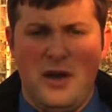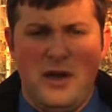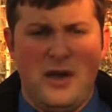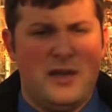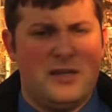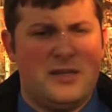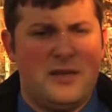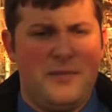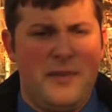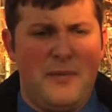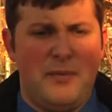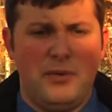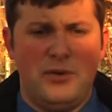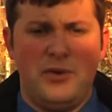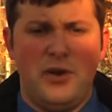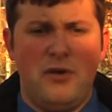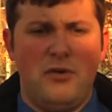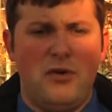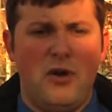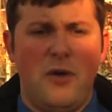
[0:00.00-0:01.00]
Yet some people
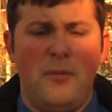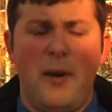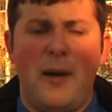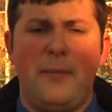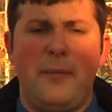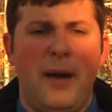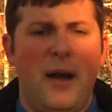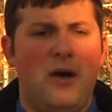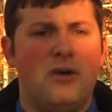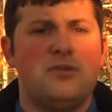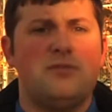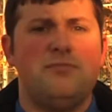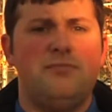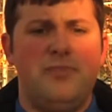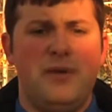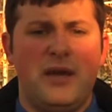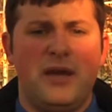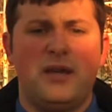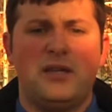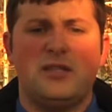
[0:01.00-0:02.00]
don't know about Pao's
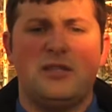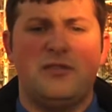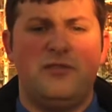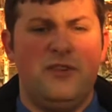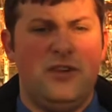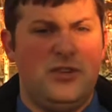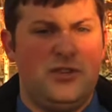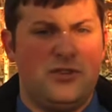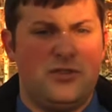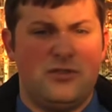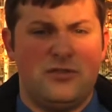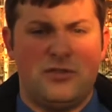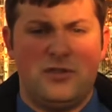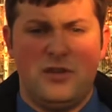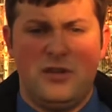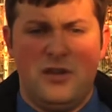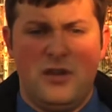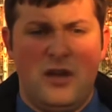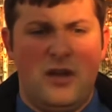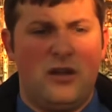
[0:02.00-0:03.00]
biggest features,
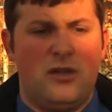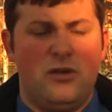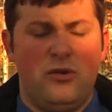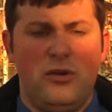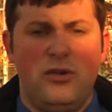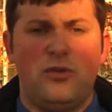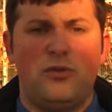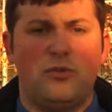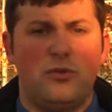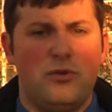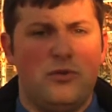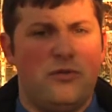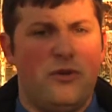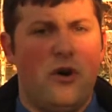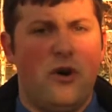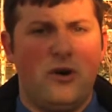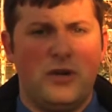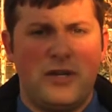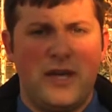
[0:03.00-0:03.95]
including the Rueff Art